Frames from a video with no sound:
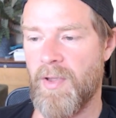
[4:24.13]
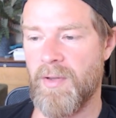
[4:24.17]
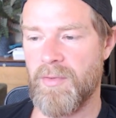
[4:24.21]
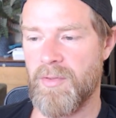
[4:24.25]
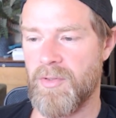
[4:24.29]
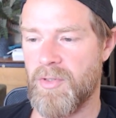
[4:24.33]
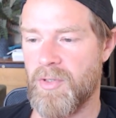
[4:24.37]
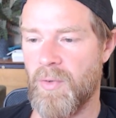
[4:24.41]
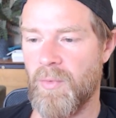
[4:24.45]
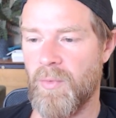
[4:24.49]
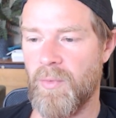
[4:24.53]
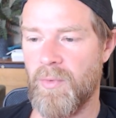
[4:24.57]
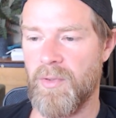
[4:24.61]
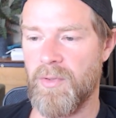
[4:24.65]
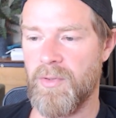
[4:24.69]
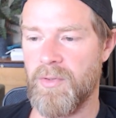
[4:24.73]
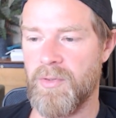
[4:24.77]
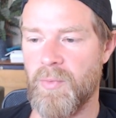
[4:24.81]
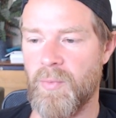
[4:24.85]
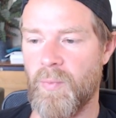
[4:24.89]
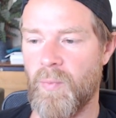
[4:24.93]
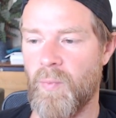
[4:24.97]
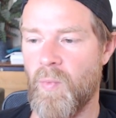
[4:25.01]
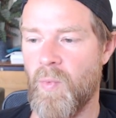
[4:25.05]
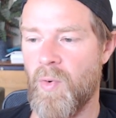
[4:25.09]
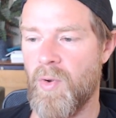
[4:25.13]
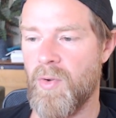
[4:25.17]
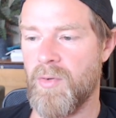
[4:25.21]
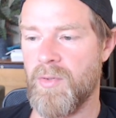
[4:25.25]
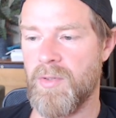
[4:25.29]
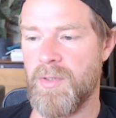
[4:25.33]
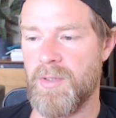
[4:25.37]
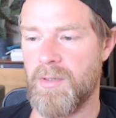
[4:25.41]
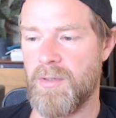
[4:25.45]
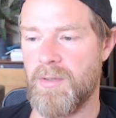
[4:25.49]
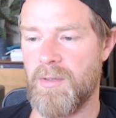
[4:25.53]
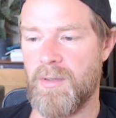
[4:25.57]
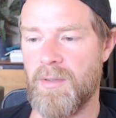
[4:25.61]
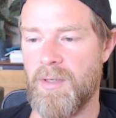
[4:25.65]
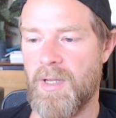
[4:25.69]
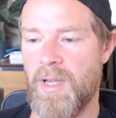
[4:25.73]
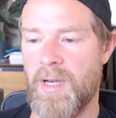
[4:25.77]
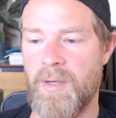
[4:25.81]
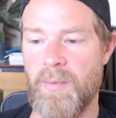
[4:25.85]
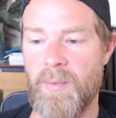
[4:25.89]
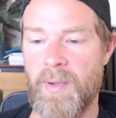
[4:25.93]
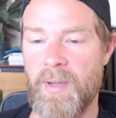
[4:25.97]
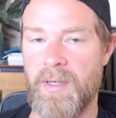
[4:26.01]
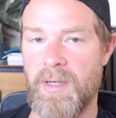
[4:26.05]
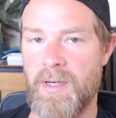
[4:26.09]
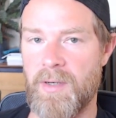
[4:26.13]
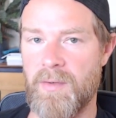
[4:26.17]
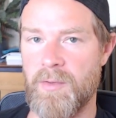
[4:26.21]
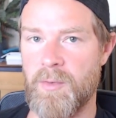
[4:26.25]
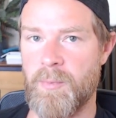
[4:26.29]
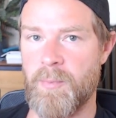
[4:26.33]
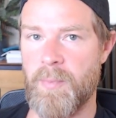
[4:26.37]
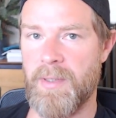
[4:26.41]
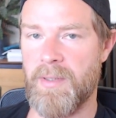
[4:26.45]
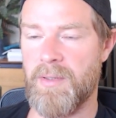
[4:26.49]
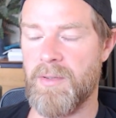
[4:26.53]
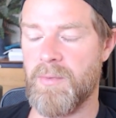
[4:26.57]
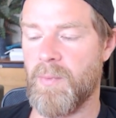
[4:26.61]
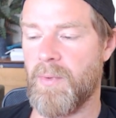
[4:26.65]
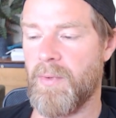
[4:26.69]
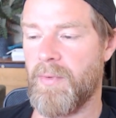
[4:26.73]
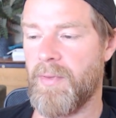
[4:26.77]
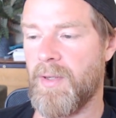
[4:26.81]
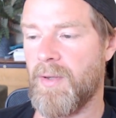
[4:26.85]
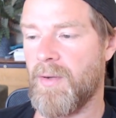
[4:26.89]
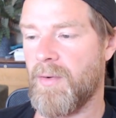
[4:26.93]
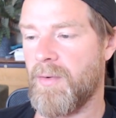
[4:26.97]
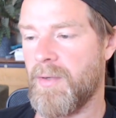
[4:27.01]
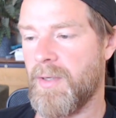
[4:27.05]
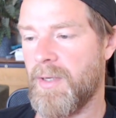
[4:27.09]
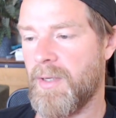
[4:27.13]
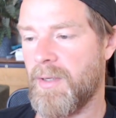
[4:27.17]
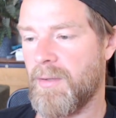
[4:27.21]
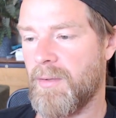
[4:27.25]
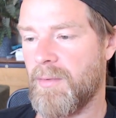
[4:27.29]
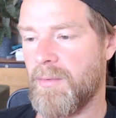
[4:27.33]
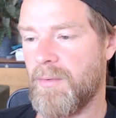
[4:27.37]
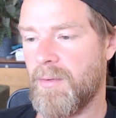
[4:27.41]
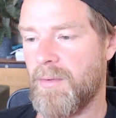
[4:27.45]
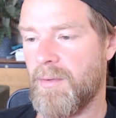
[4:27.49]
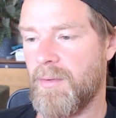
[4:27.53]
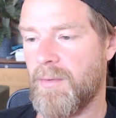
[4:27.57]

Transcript: coolers weren't anywhere near as big as what they are now.